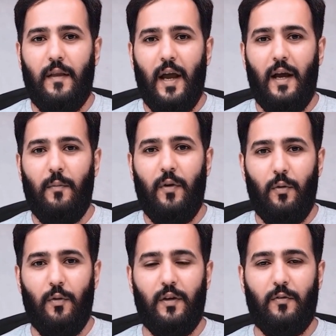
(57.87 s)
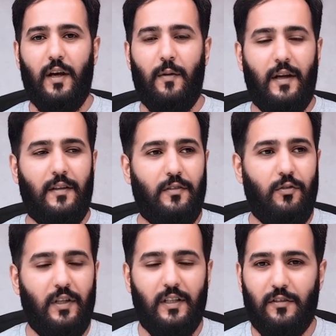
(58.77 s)
I'd probably recommend
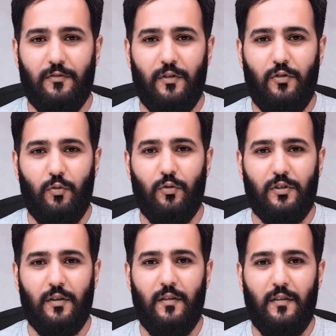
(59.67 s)
3 different tools: